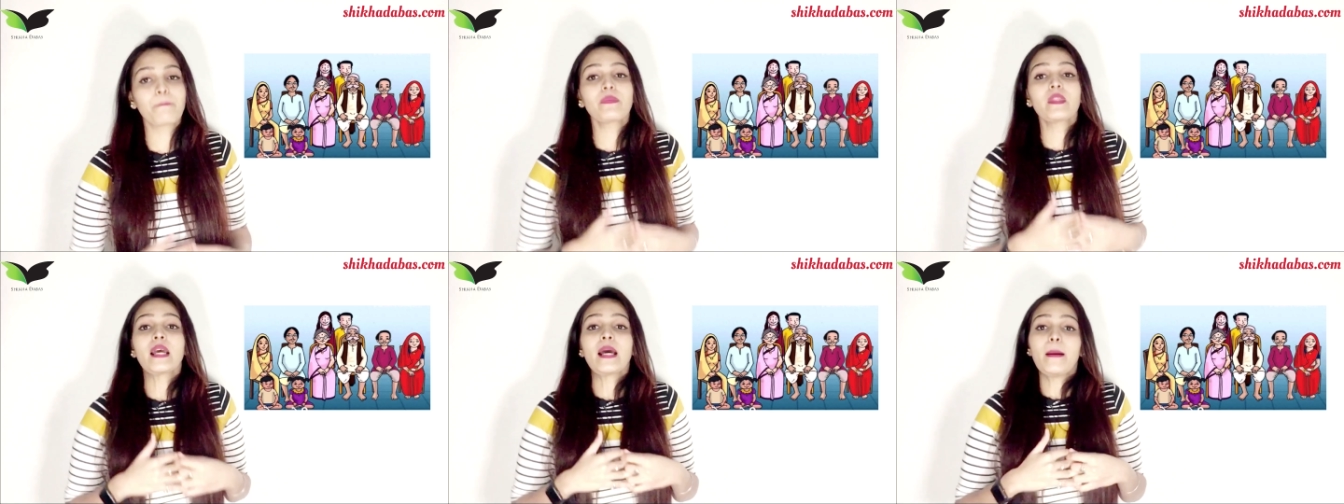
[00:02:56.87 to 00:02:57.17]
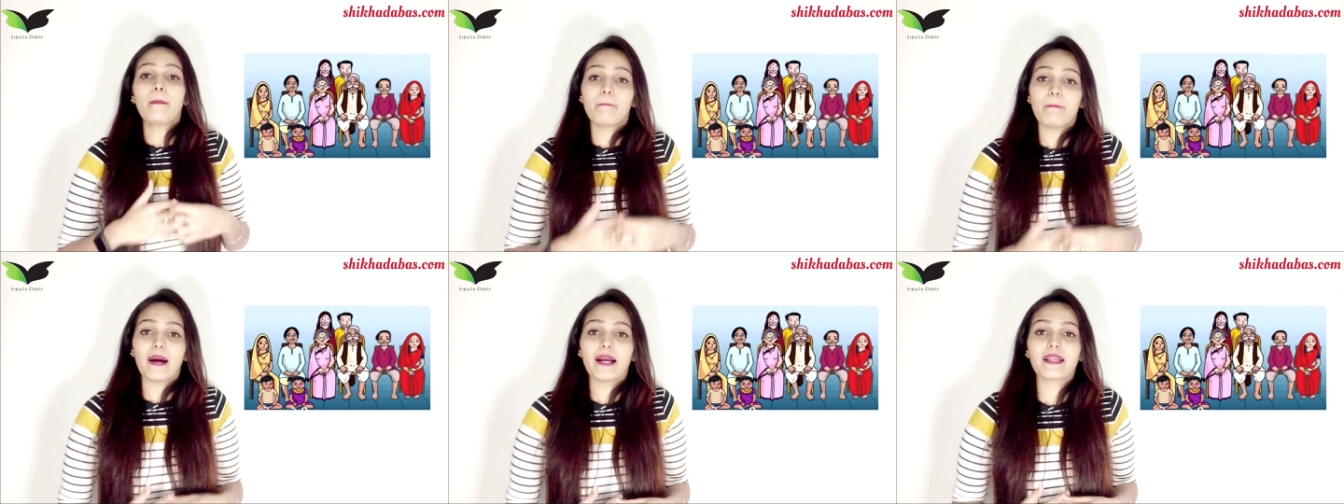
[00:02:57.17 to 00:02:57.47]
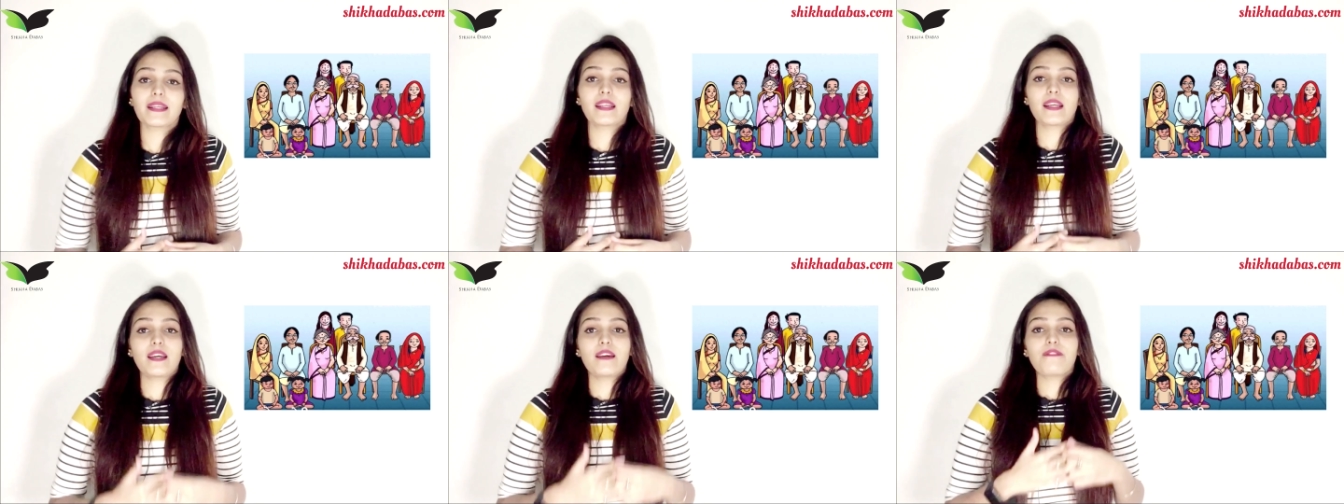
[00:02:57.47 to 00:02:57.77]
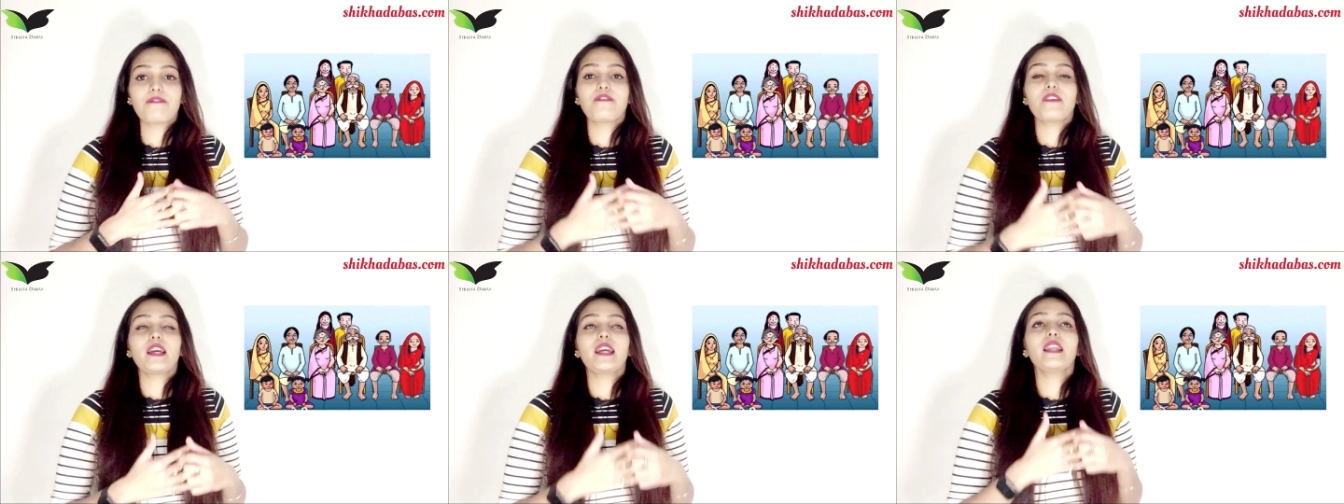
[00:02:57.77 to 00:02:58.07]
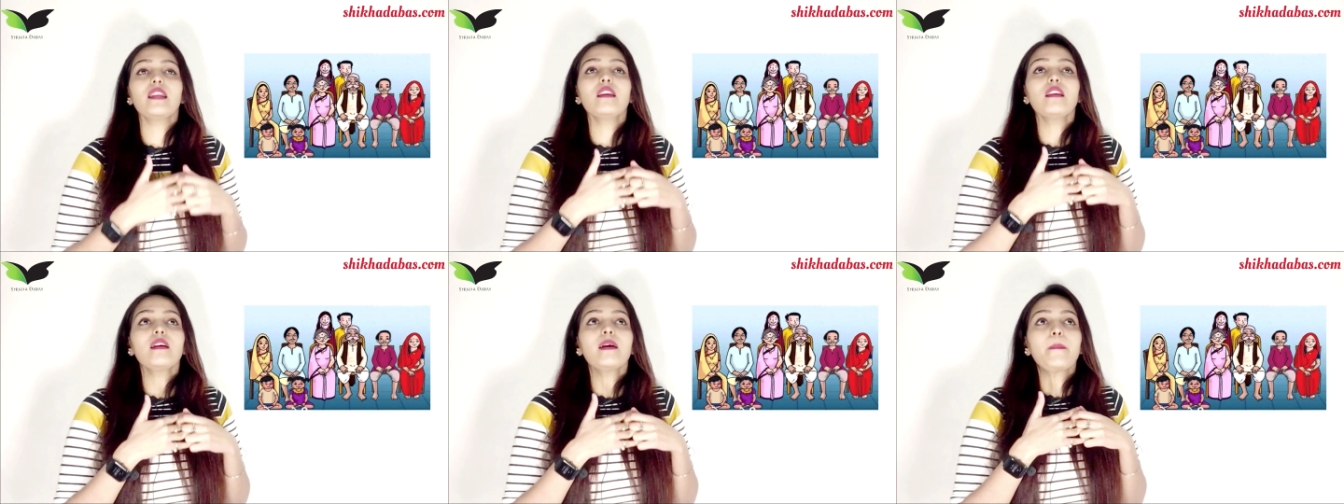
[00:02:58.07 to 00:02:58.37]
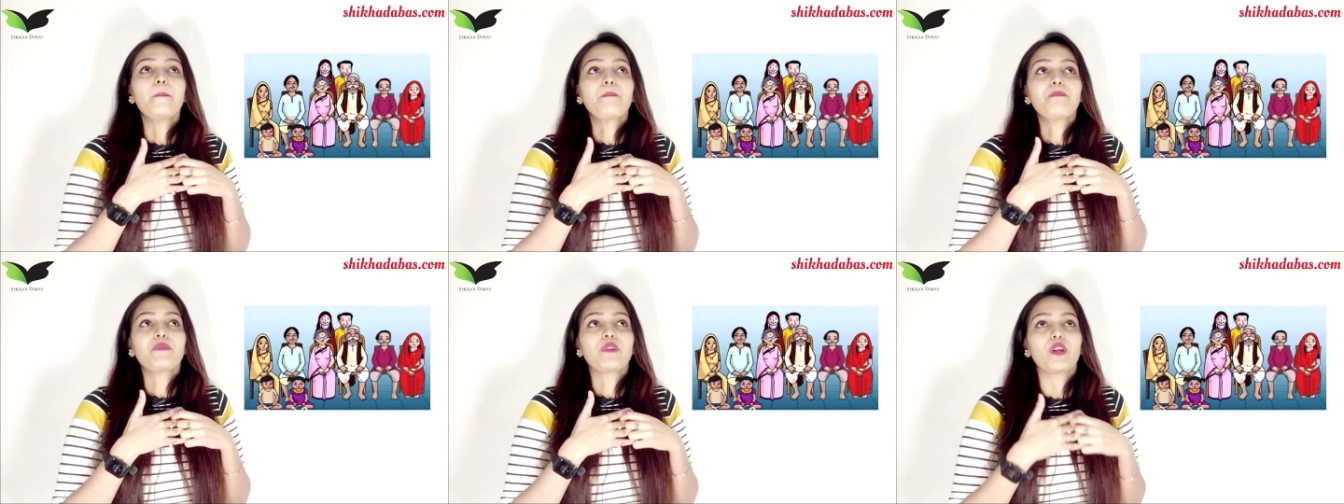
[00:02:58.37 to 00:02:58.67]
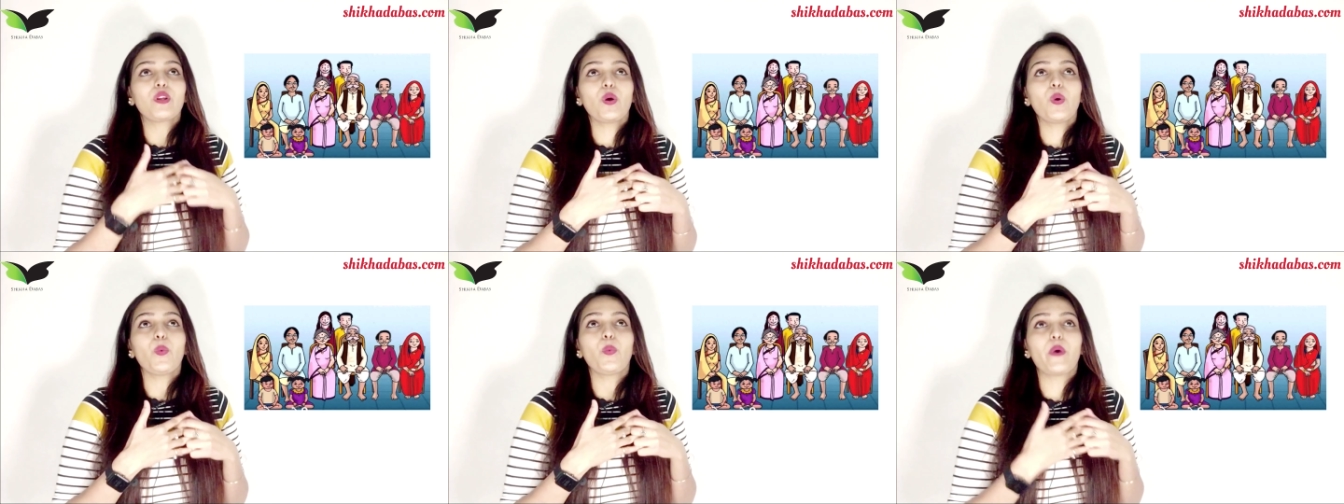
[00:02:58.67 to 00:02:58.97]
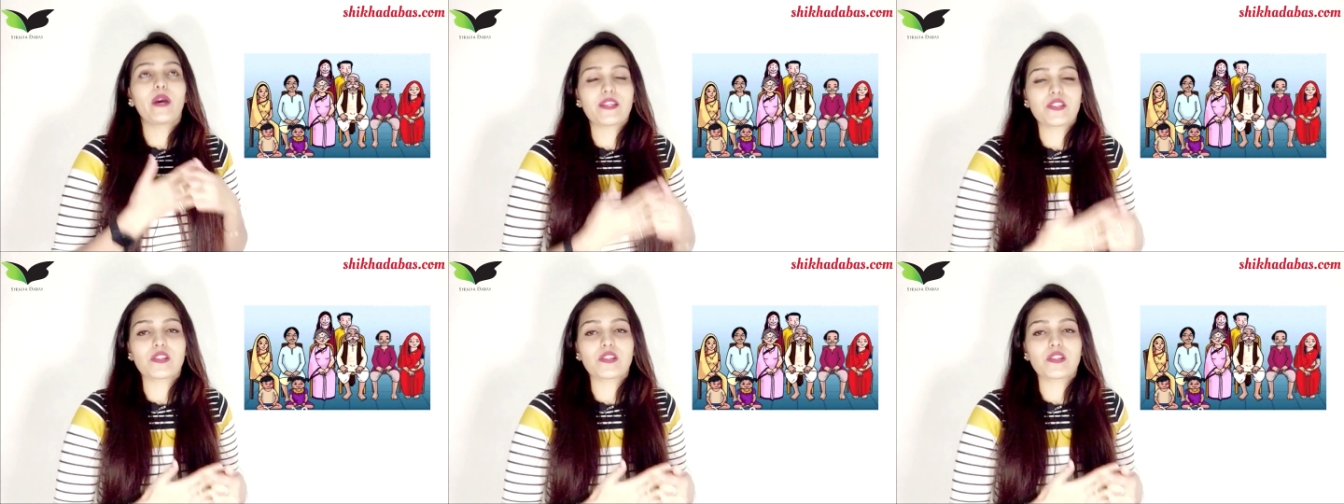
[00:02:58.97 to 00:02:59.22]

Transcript: But if in you know western